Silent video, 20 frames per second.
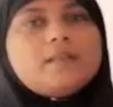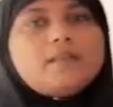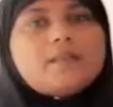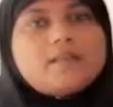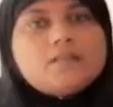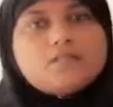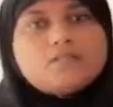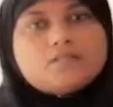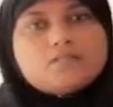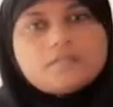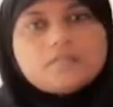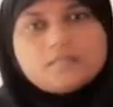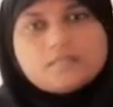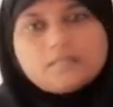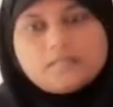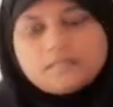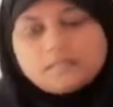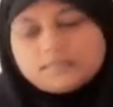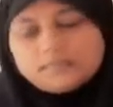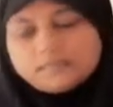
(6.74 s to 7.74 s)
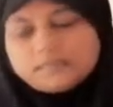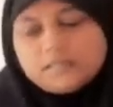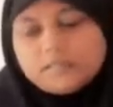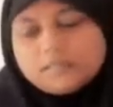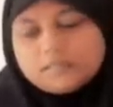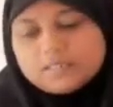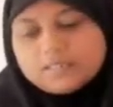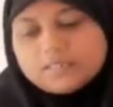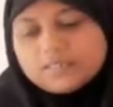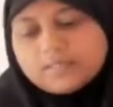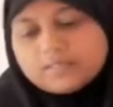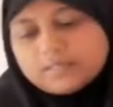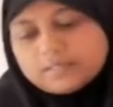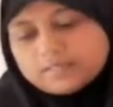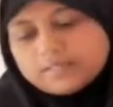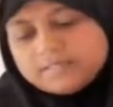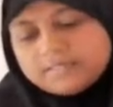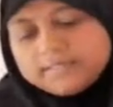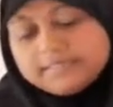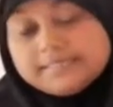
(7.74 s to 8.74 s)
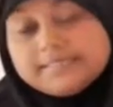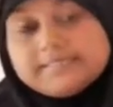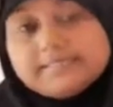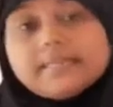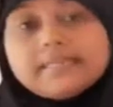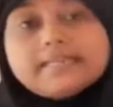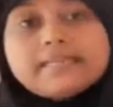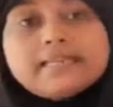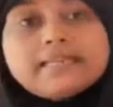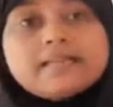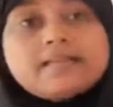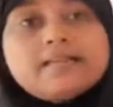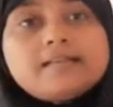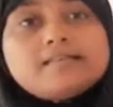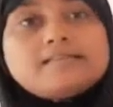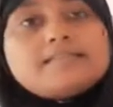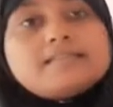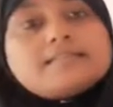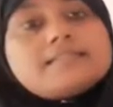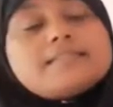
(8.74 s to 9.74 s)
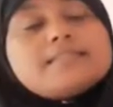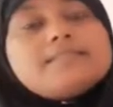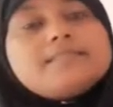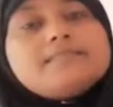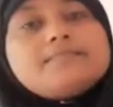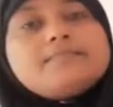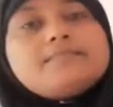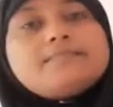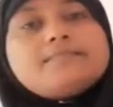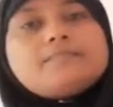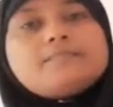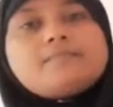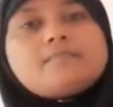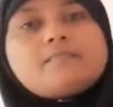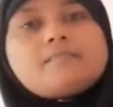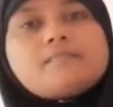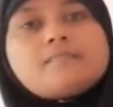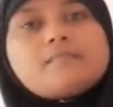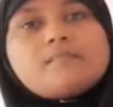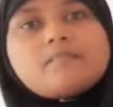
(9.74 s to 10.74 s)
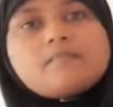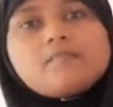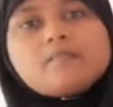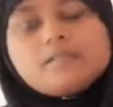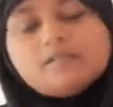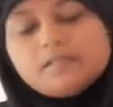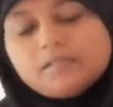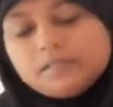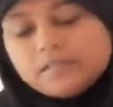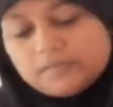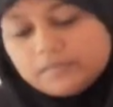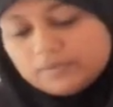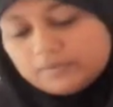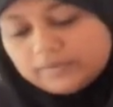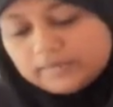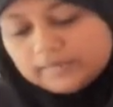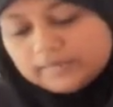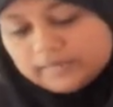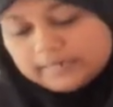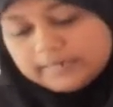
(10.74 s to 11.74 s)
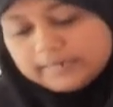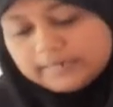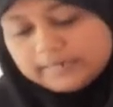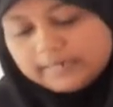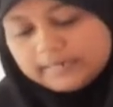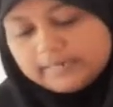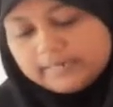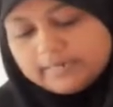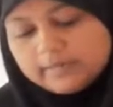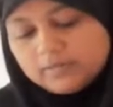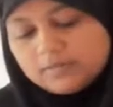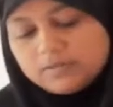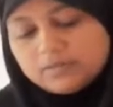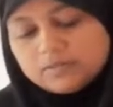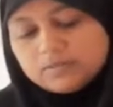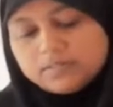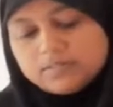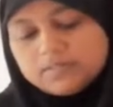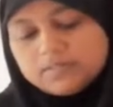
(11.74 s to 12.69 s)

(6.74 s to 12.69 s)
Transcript: Hello children, it is your GK class. Now we are taking about